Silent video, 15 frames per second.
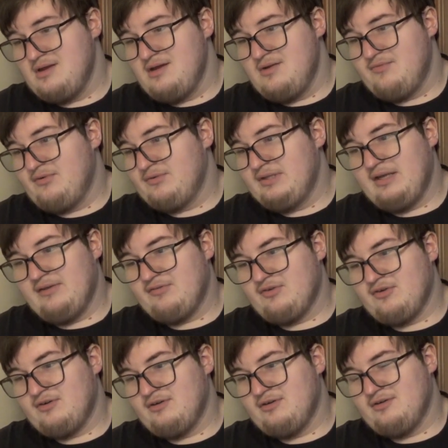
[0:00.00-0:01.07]
only
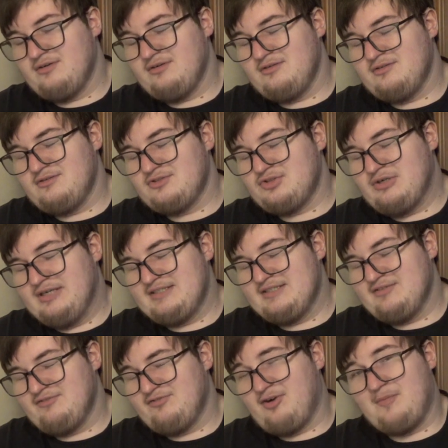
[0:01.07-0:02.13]
ever trained
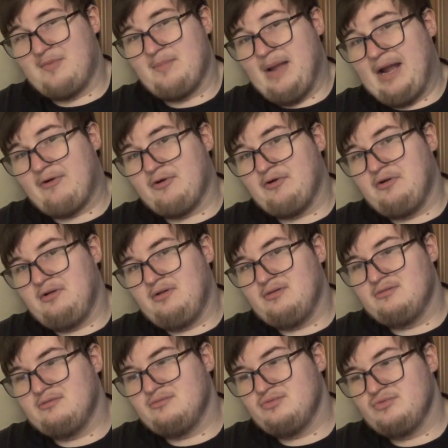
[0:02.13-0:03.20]
it from a Marill
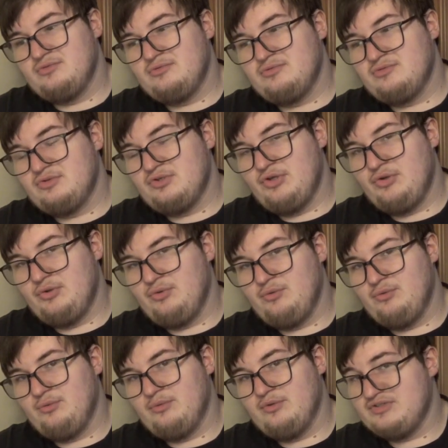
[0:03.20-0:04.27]

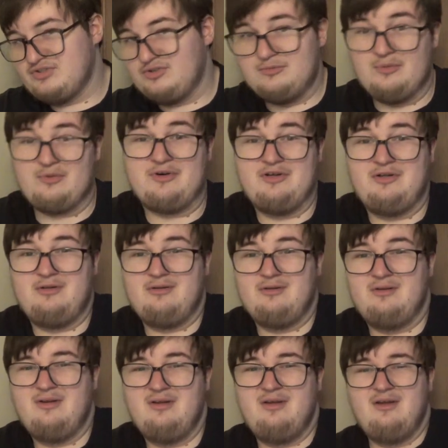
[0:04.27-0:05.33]
to Azumarill
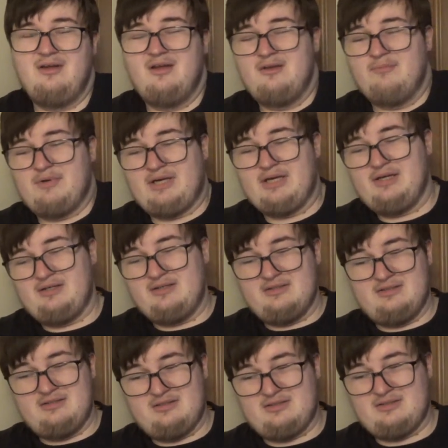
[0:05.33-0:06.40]

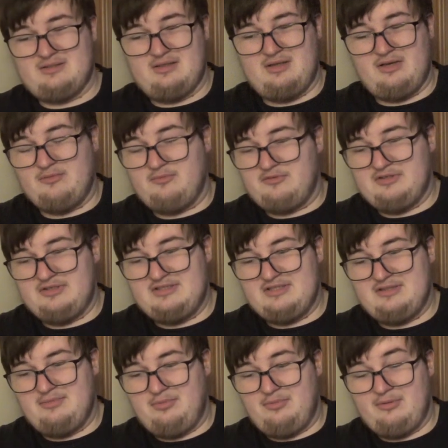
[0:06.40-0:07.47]
because I don't really see
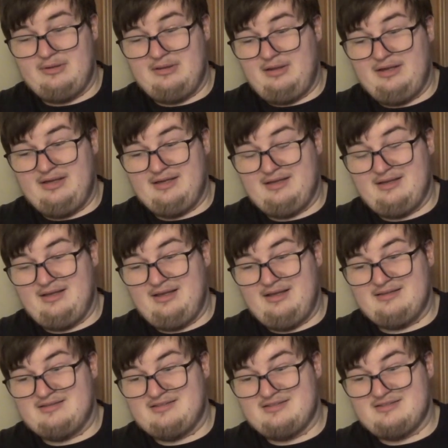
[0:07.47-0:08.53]
the, like,
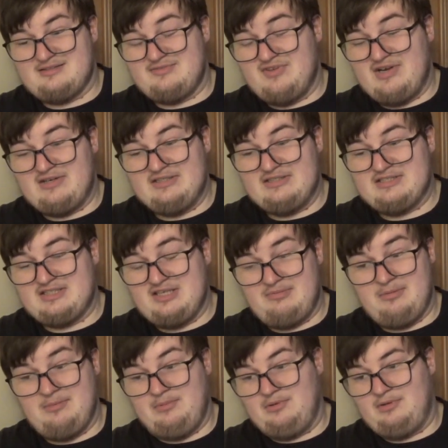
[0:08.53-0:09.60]
it's very
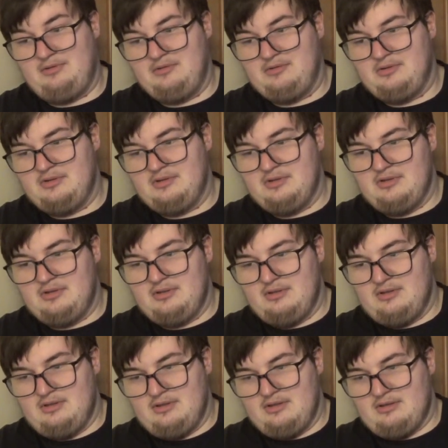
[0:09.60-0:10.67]
skippable.
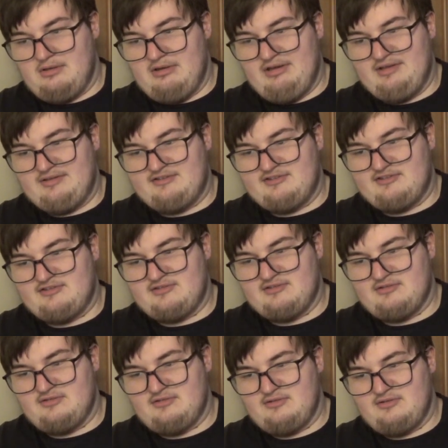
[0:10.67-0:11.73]
It's
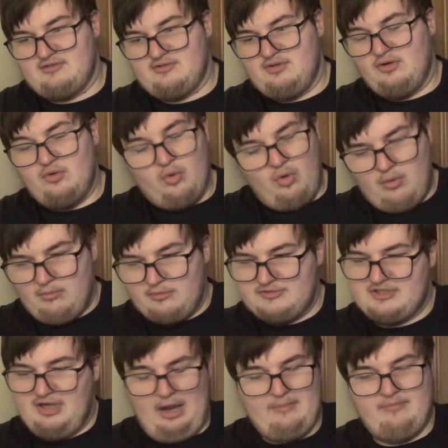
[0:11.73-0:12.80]
a normal
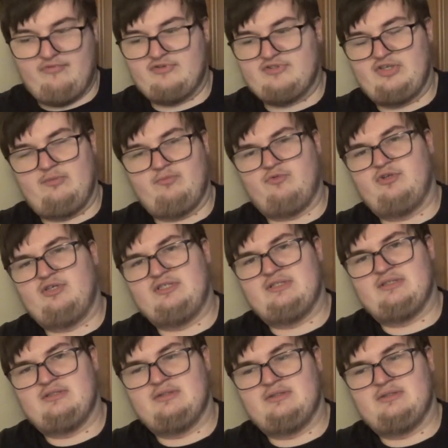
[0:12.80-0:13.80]
type for some reason.